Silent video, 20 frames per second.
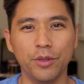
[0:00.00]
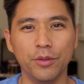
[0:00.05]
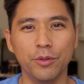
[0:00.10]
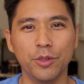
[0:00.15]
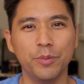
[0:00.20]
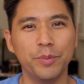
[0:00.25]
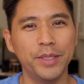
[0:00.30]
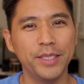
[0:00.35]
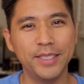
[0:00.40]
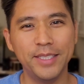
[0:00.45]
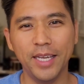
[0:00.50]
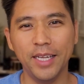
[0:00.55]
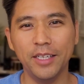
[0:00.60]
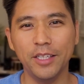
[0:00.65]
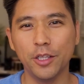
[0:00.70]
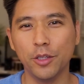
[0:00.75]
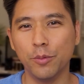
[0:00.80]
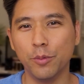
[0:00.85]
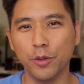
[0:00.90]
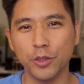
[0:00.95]
would be dating
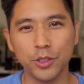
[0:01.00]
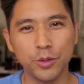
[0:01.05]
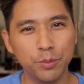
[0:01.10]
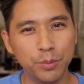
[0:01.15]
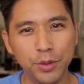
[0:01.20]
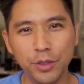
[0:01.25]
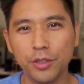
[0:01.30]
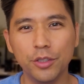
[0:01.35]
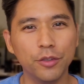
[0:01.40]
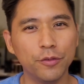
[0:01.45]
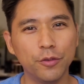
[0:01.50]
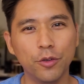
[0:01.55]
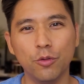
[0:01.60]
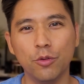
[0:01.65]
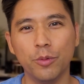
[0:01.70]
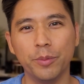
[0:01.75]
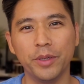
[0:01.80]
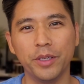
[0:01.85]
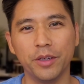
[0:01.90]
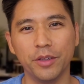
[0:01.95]
the most beautiful
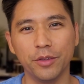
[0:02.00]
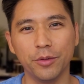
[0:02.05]
woman on